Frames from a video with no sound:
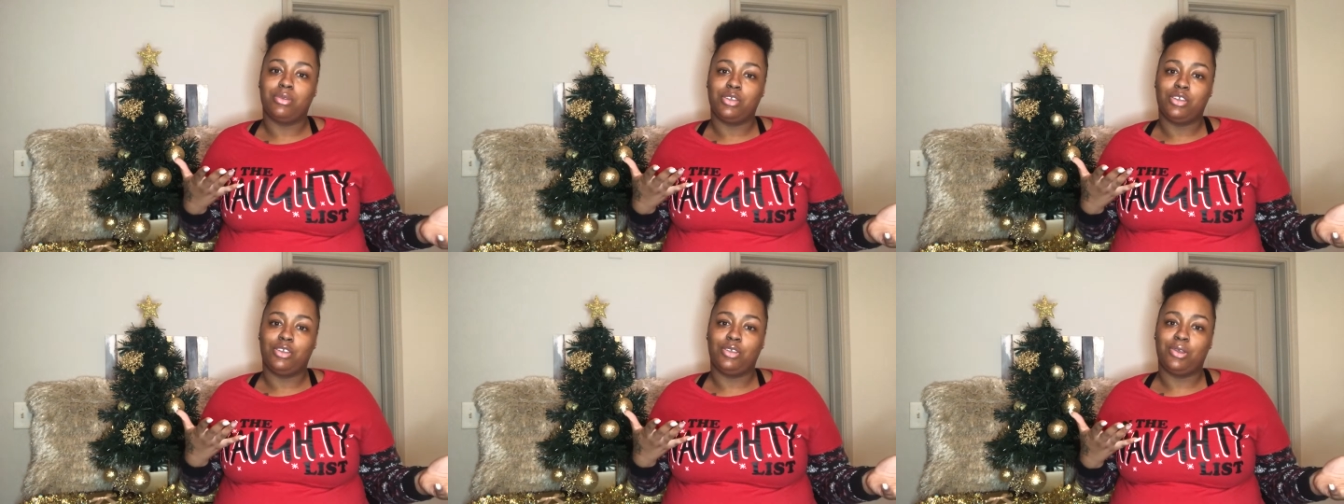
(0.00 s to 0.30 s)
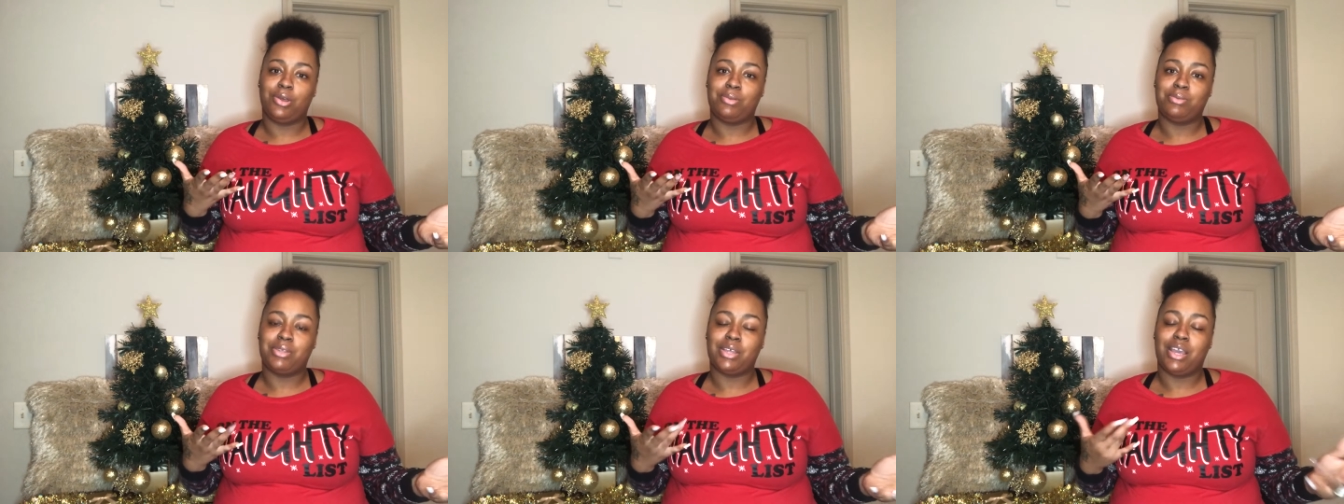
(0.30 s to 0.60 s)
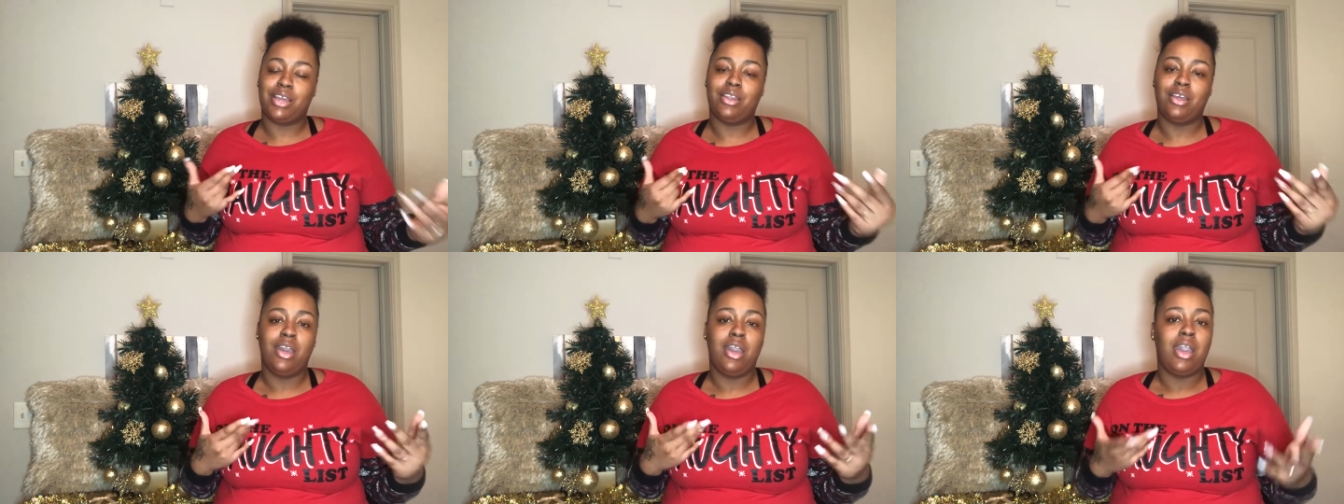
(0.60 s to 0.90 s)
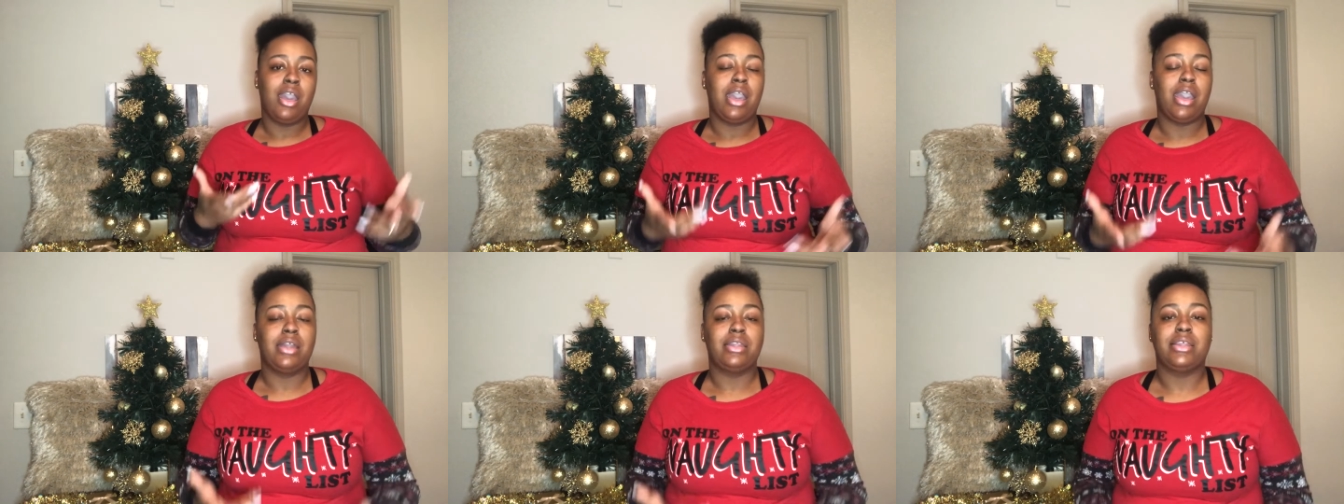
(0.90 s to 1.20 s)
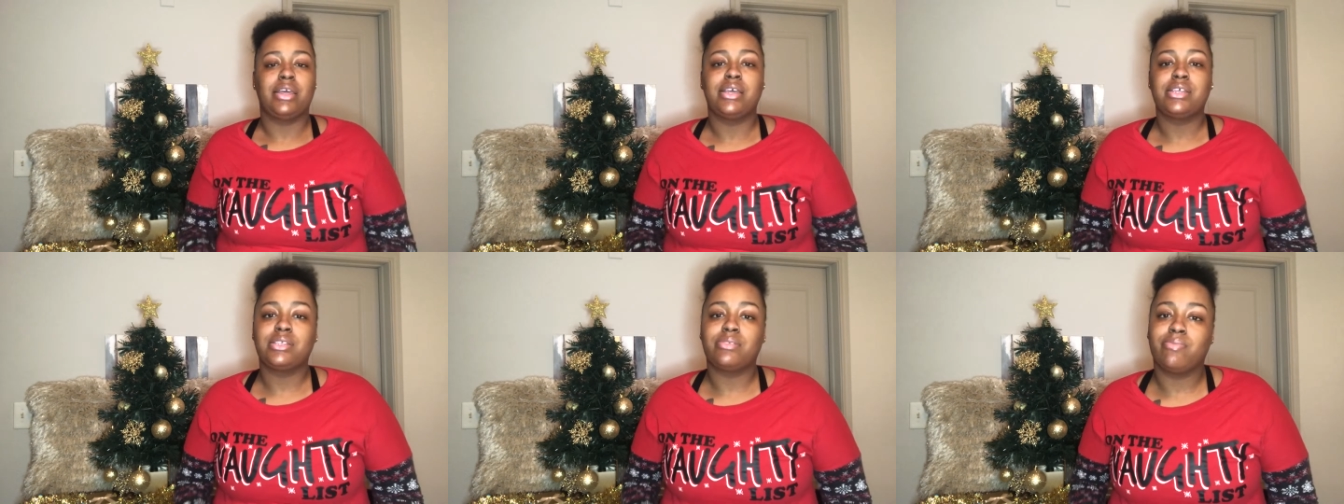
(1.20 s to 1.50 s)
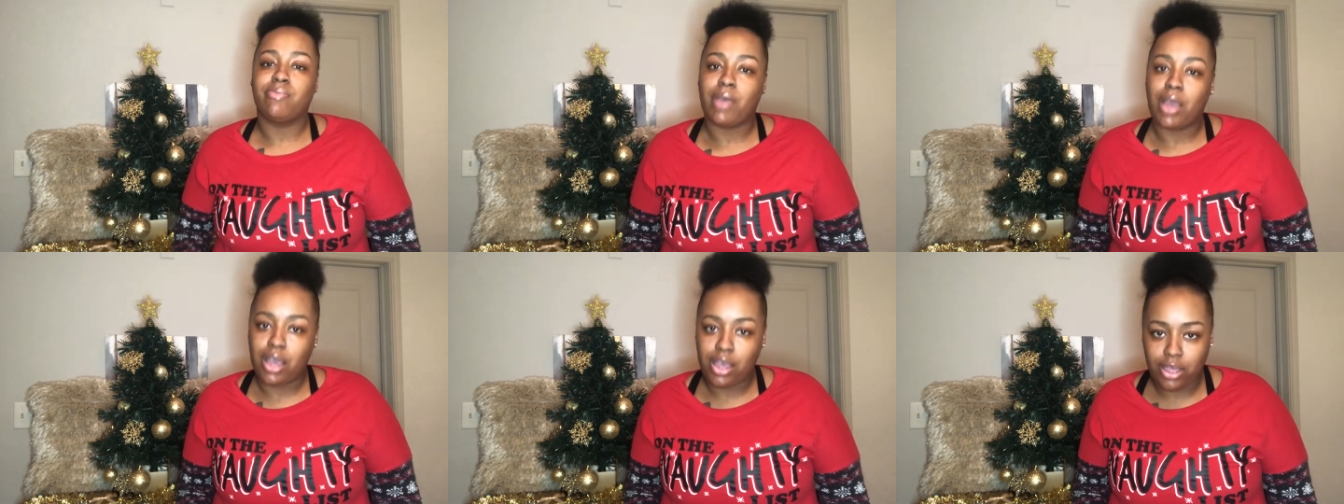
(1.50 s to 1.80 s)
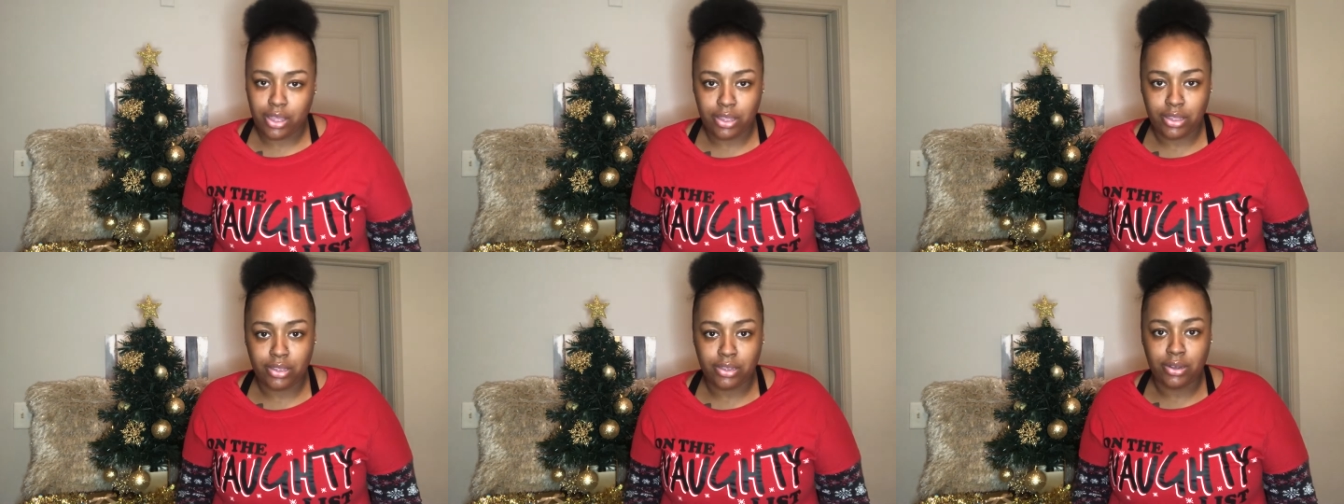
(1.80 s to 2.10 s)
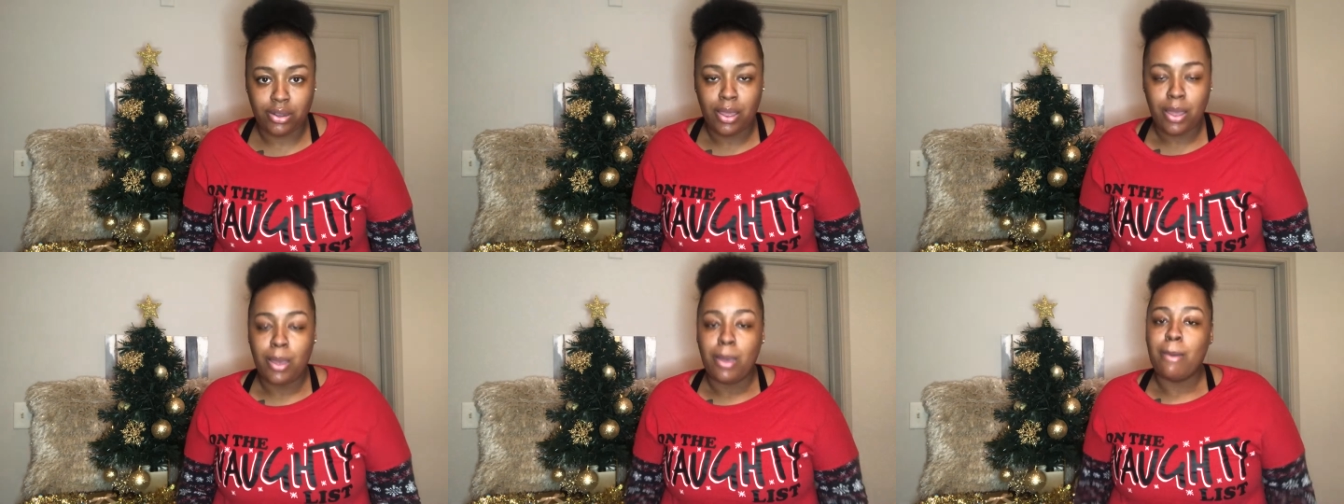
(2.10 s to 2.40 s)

you know what i'm saying and that's fine